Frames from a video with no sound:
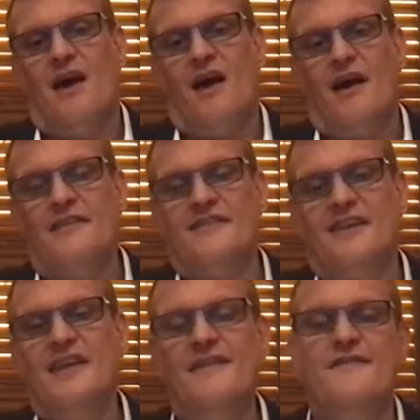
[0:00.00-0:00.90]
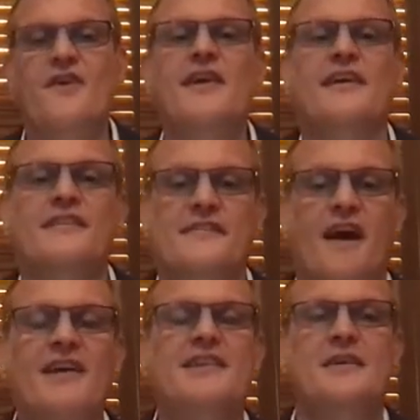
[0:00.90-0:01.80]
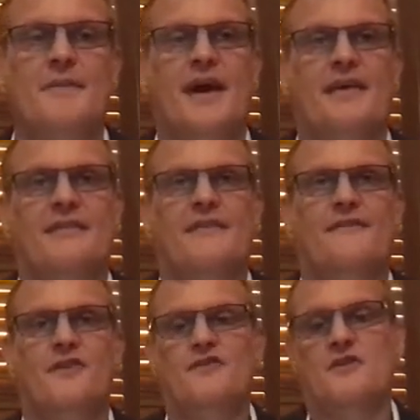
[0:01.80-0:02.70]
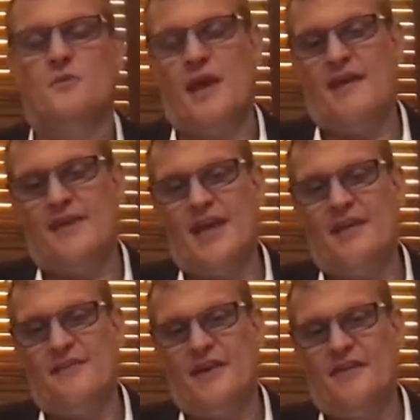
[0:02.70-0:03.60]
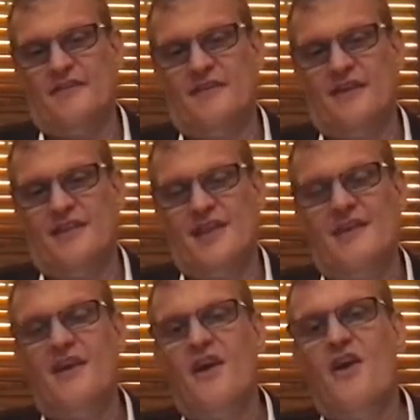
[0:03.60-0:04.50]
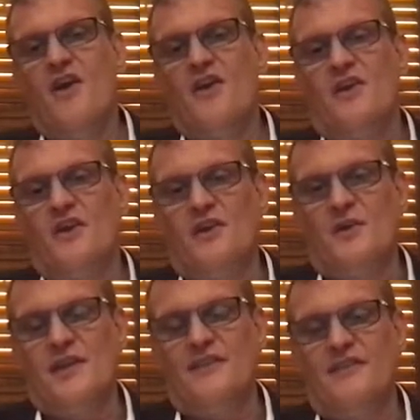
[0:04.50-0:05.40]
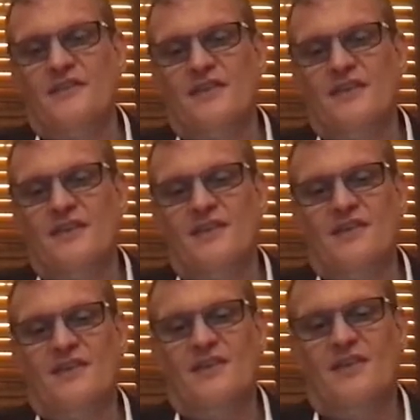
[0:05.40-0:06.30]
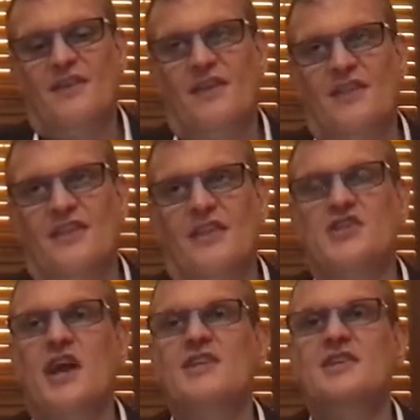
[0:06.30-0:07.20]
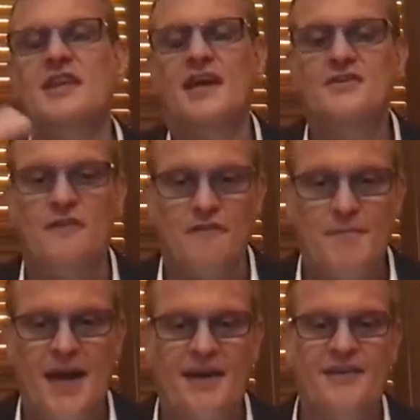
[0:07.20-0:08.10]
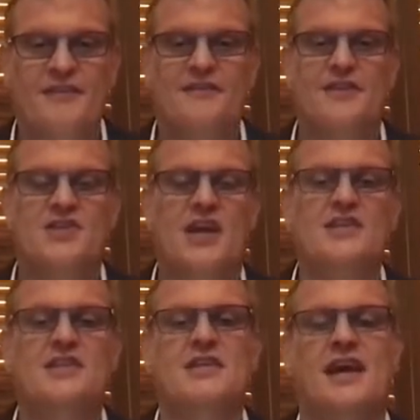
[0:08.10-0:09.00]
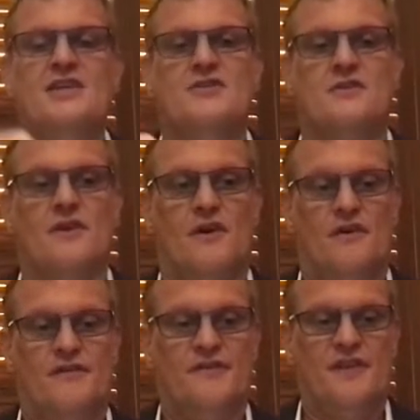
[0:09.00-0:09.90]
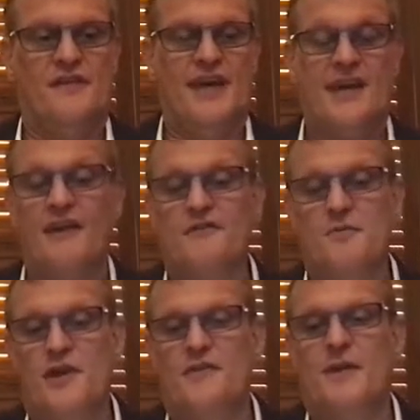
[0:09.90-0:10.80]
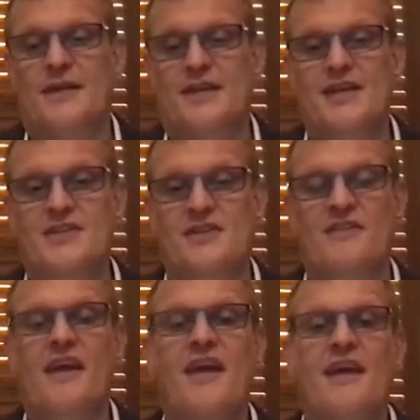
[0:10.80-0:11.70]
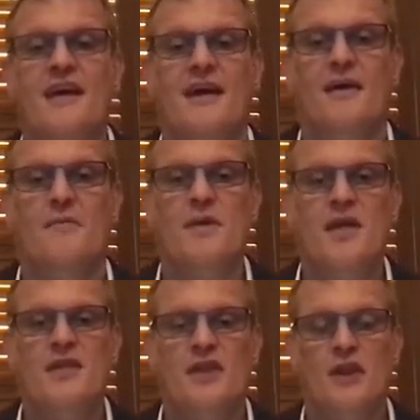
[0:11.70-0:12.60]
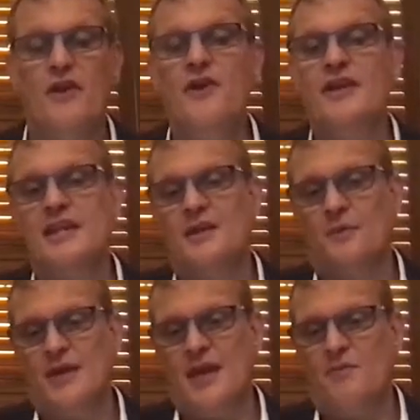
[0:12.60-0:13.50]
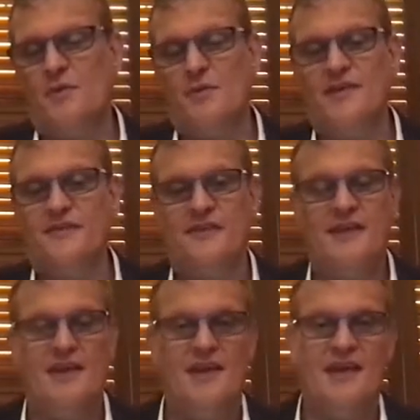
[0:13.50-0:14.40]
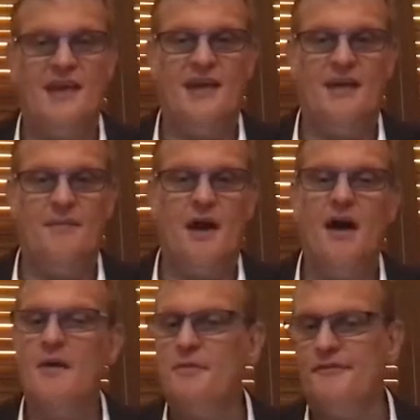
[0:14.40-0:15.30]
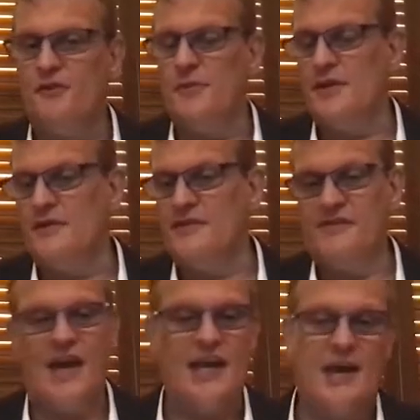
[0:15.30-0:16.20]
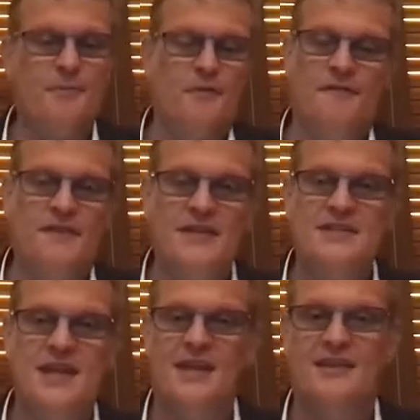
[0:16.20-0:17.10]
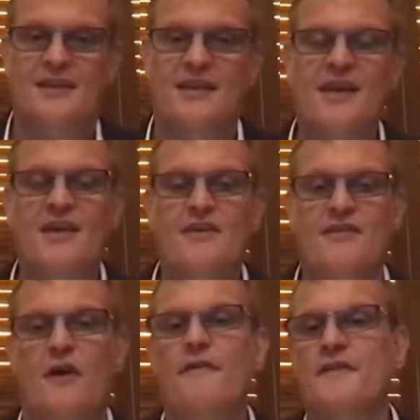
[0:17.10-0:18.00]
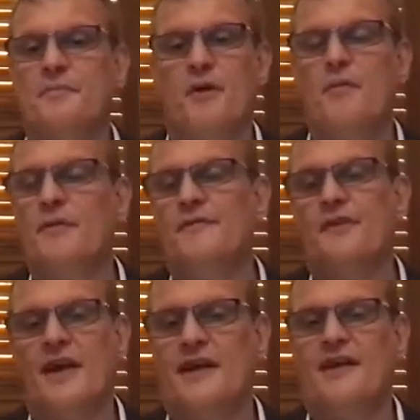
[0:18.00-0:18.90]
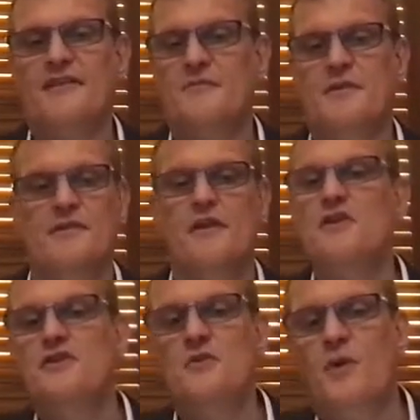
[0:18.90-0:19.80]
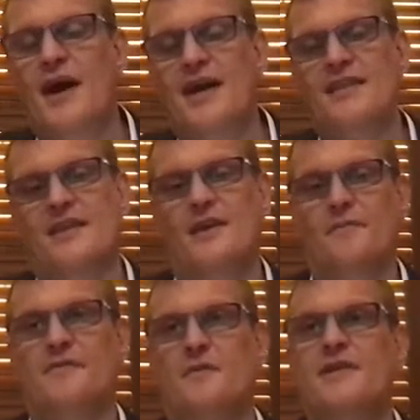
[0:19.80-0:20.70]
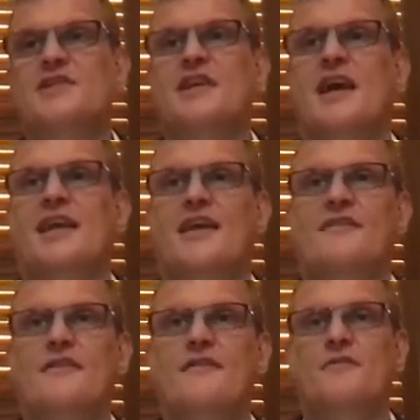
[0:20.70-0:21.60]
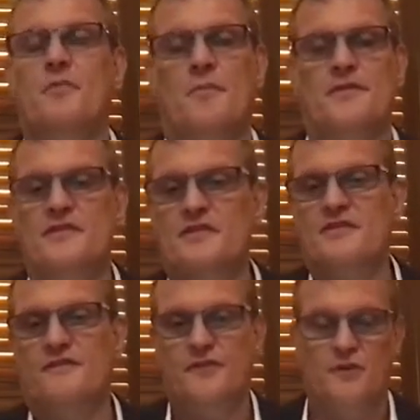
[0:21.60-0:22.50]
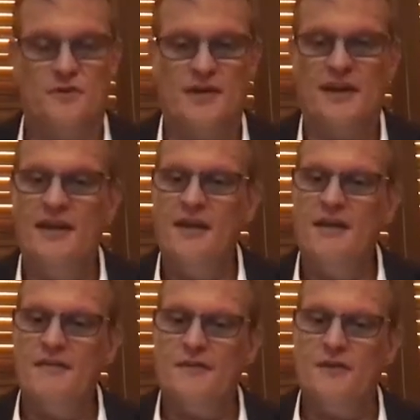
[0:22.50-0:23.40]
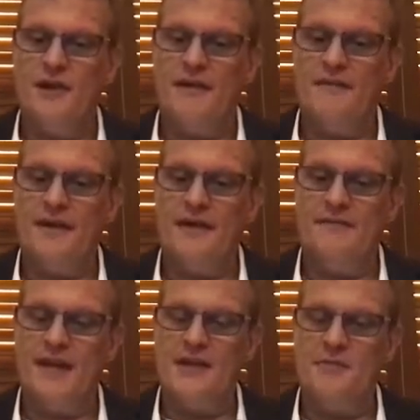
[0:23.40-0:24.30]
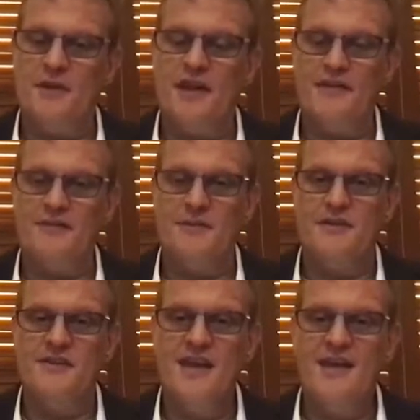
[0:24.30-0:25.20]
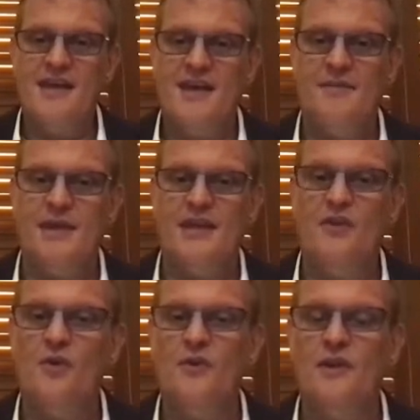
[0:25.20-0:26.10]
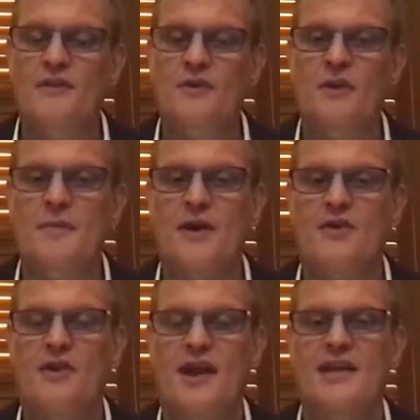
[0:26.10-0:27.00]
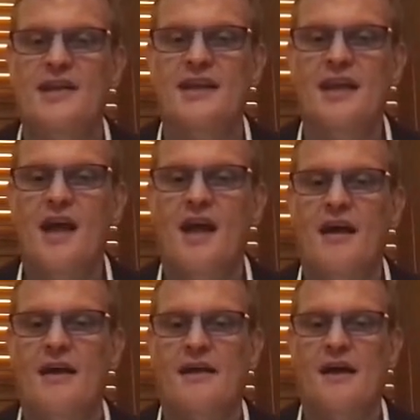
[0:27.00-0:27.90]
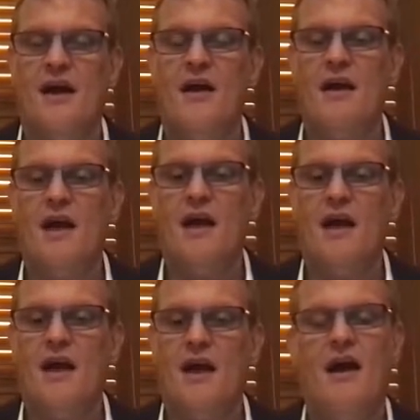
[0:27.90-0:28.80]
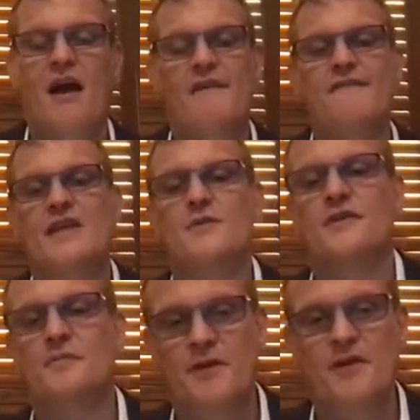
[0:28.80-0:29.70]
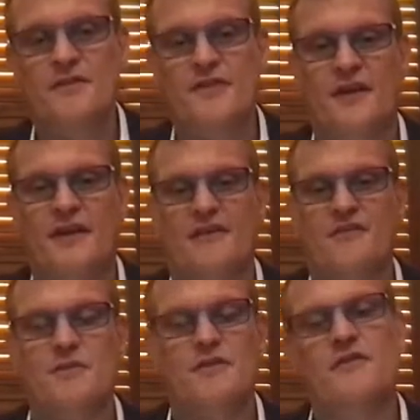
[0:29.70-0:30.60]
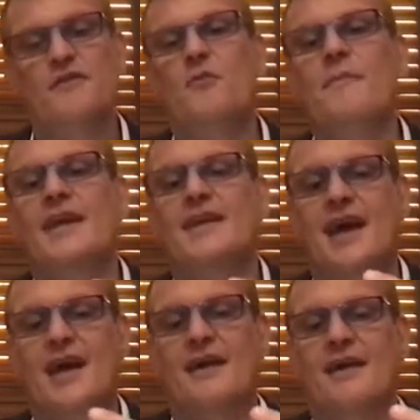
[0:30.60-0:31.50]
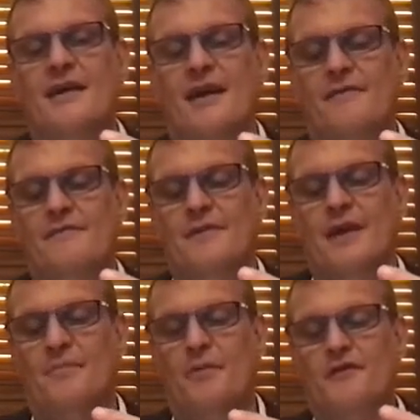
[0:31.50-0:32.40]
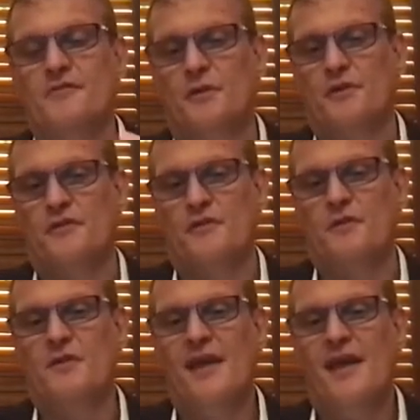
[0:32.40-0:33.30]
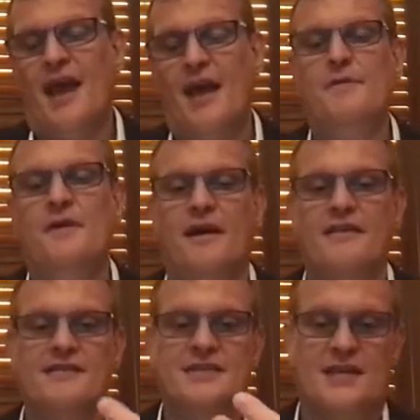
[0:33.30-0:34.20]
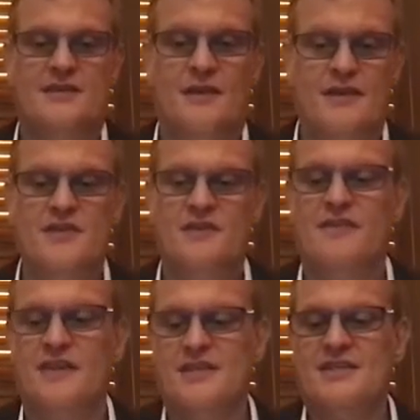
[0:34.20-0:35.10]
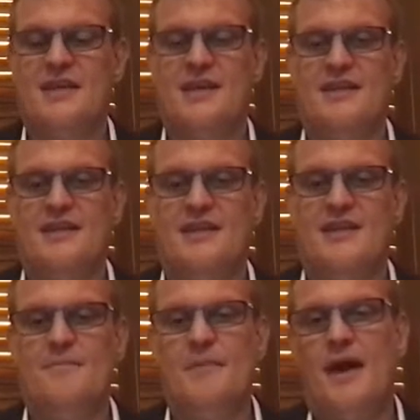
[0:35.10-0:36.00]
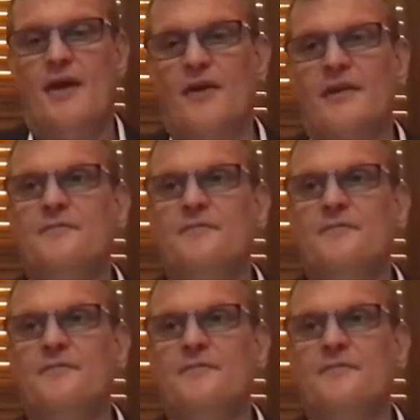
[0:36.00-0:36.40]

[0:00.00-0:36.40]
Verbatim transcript: I sit here very excited about the future that we have ahead of us. I think, you know, it's the, the changing nature of markets, the changing nature of, of our customer expectations, um, the learning that we get when we see um, a high performing startup or a fintech that solves a problem for our customers in a new way that helps to educate our service proposition for uh, for our, our, valuable customers. Um, it all it's all about creating uh, a, a, higher value experience for our customers, and it's all made a, a, possible through APIs and technologies that, uh, that, that empower